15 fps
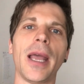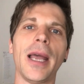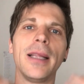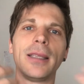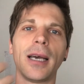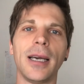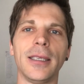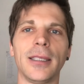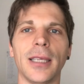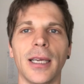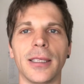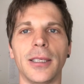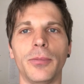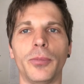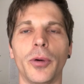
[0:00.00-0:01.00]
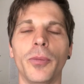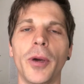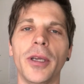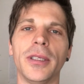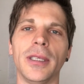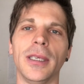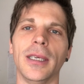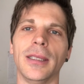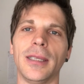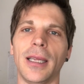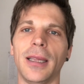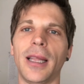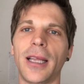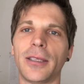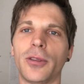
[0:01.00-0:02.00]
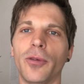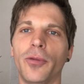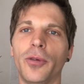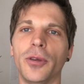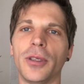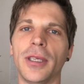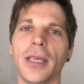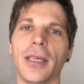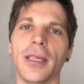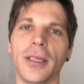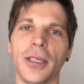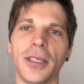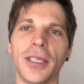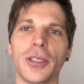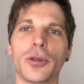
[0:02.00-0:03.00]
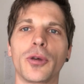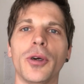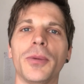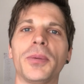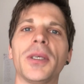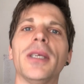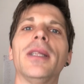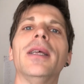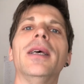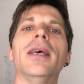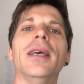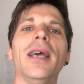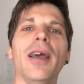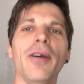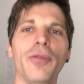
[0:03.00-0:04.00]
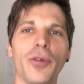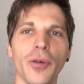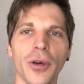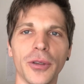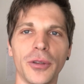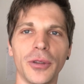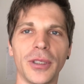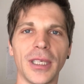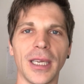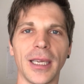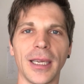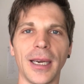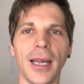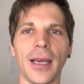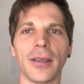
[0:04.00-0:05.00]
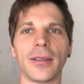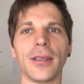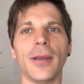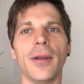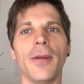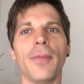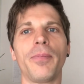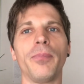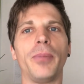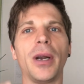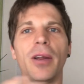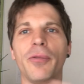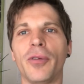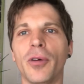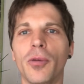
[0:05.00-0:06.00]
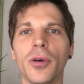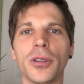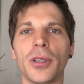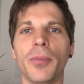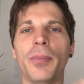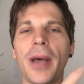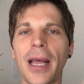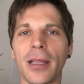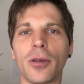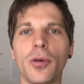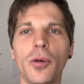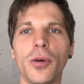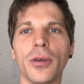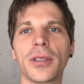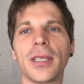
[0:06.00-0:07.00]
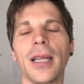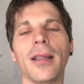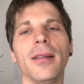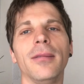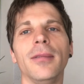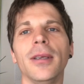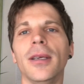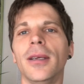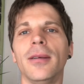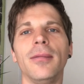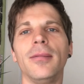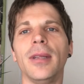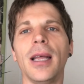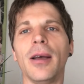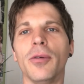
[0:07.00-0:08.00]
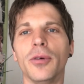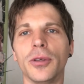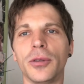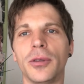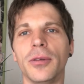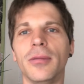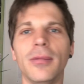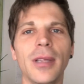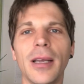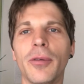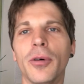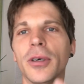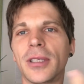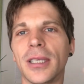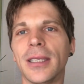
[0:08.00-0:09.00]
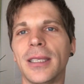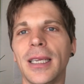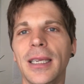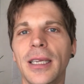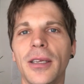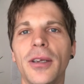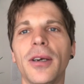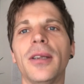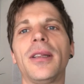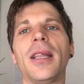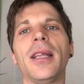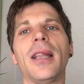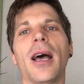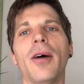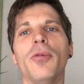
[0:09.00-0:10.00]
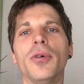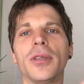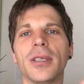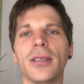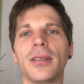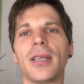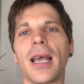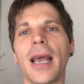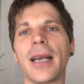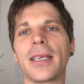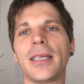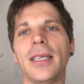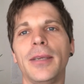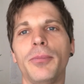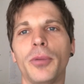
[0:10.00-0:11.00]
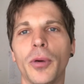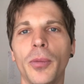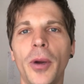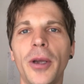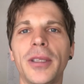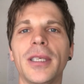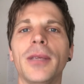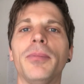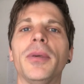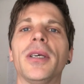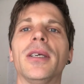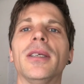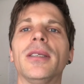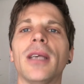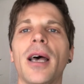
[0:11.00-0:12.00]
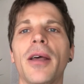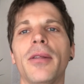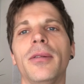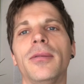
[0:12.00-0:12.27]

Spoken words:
and I started promoting it, and that's the first link in the description if you want to check it out. But if it was a bad course and it wasn't any good, then I wouldn't actually promote it, because I